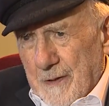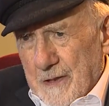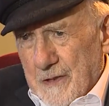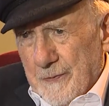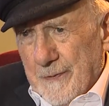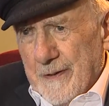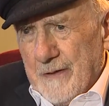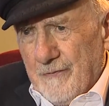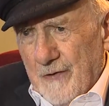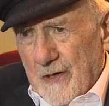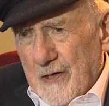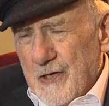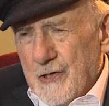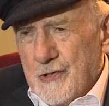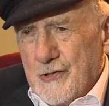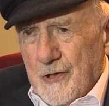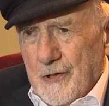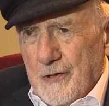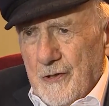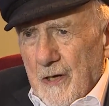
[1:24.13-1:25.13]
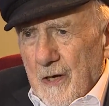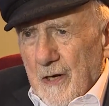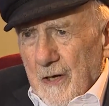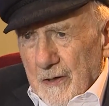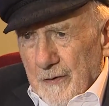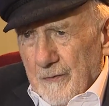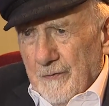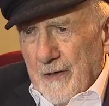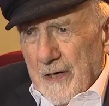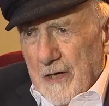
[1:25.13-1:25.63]
between
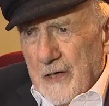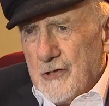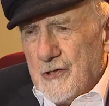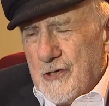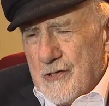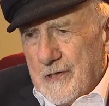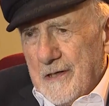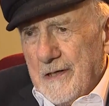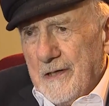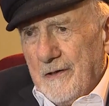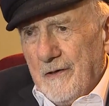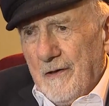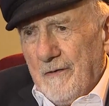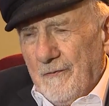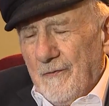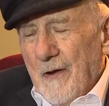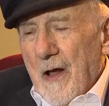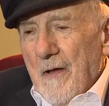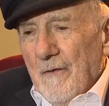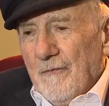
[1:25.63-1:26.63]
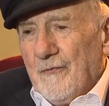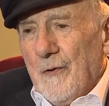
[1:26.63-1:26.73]
religious leaders